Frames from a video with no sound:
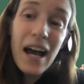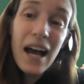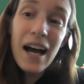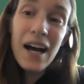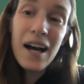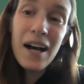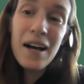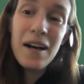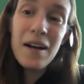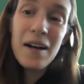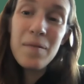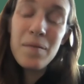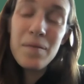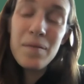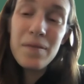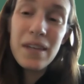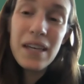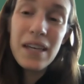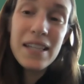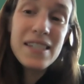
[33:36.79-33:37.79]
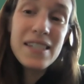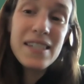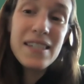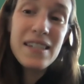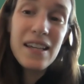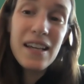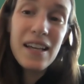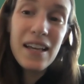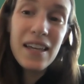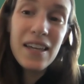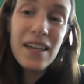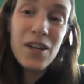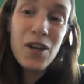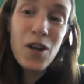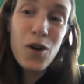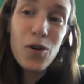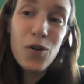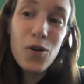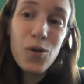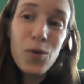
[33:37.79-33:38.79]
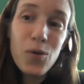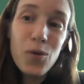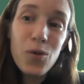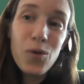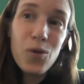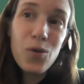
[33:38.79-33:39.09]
it's, you know,